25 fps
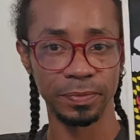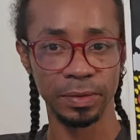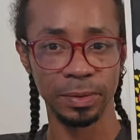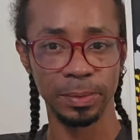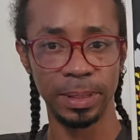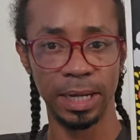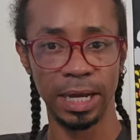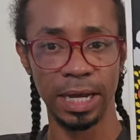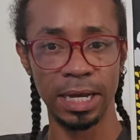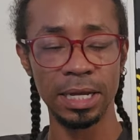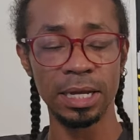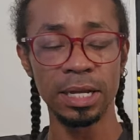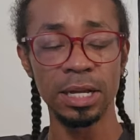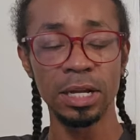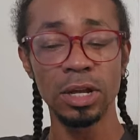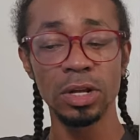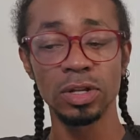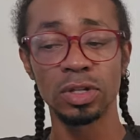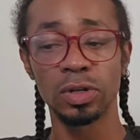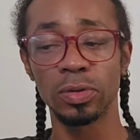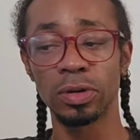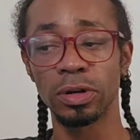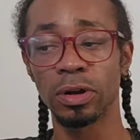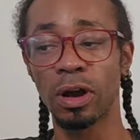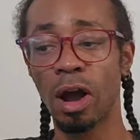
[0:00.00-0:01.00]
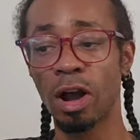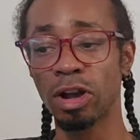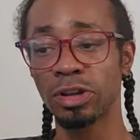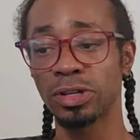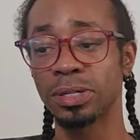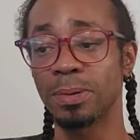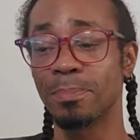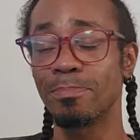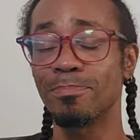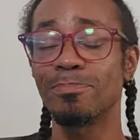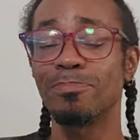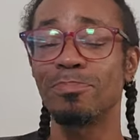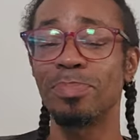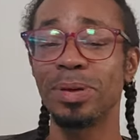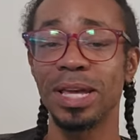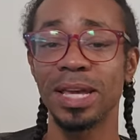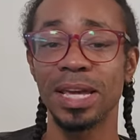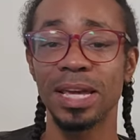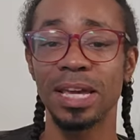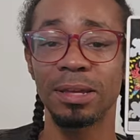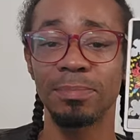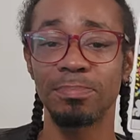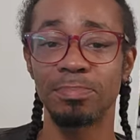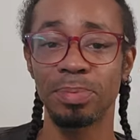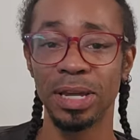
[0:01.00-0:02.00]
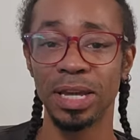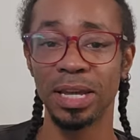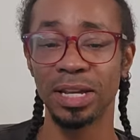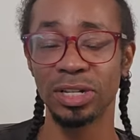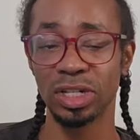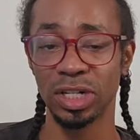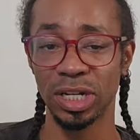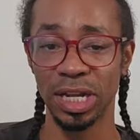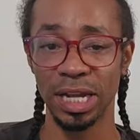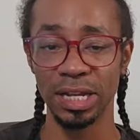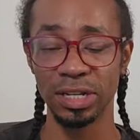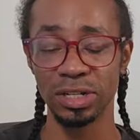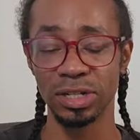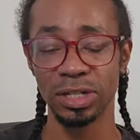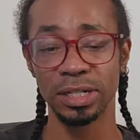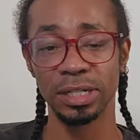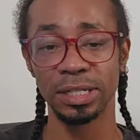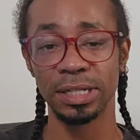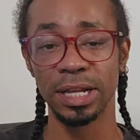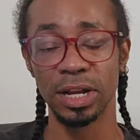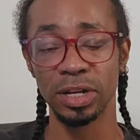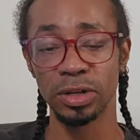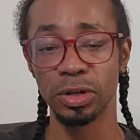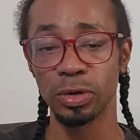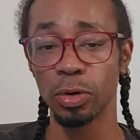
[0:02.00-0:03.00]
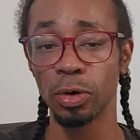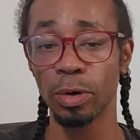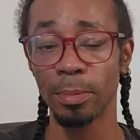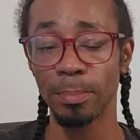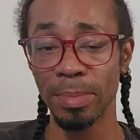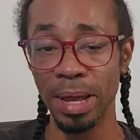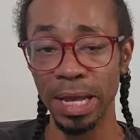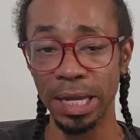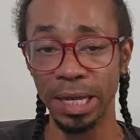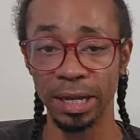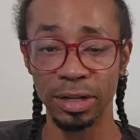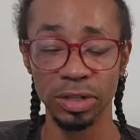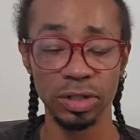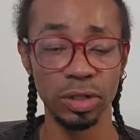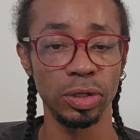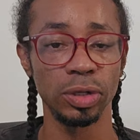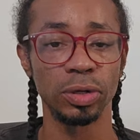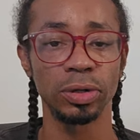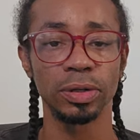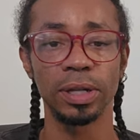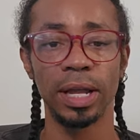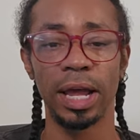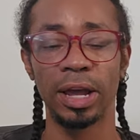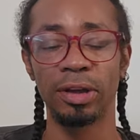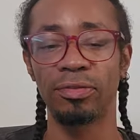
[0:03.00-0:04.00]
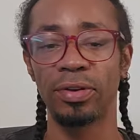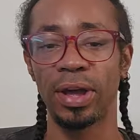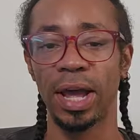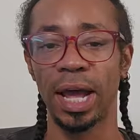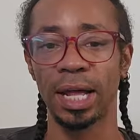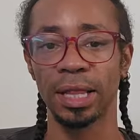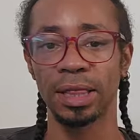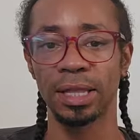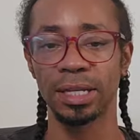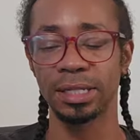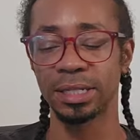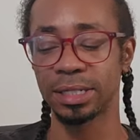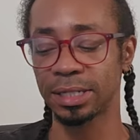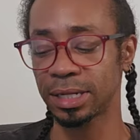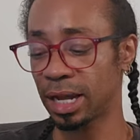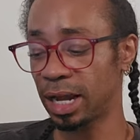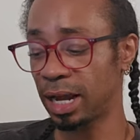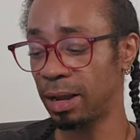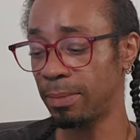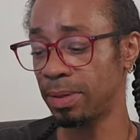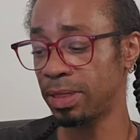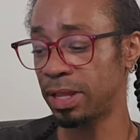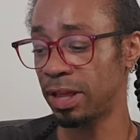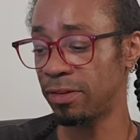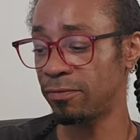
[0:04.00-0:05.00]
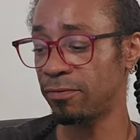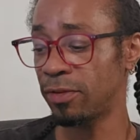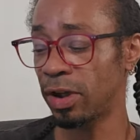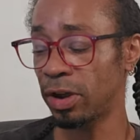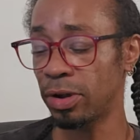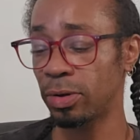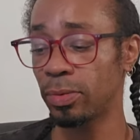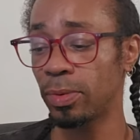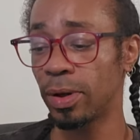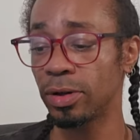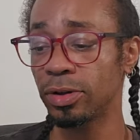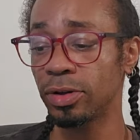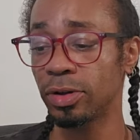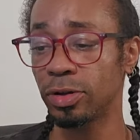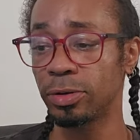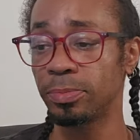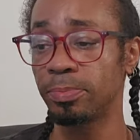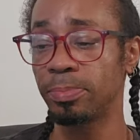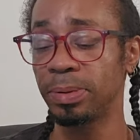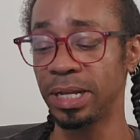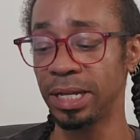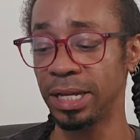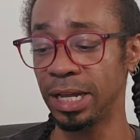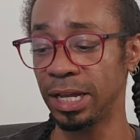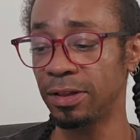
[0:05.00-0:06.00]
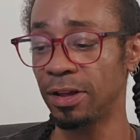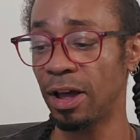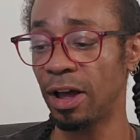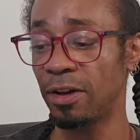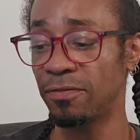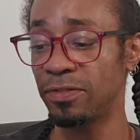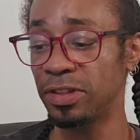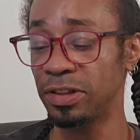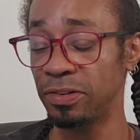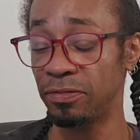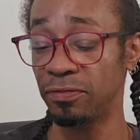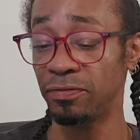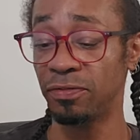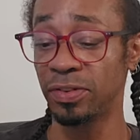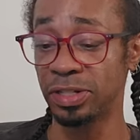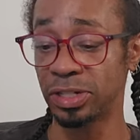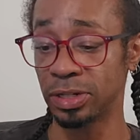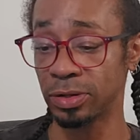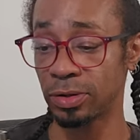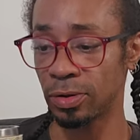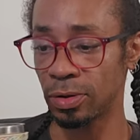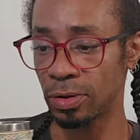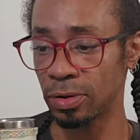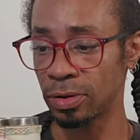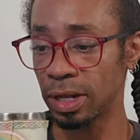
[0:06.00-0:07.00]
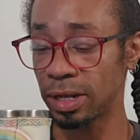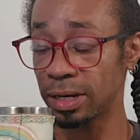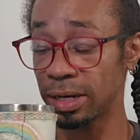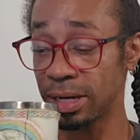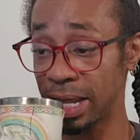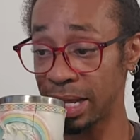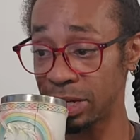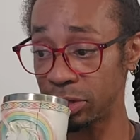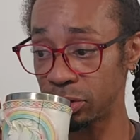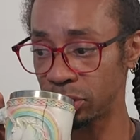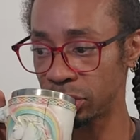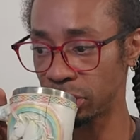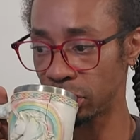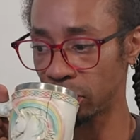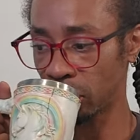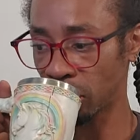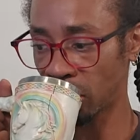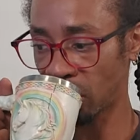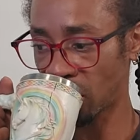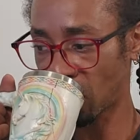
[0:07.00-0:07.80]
Okay, so there are some big, big changes that you are making to your life at this time, and they very well could be of the physical nature.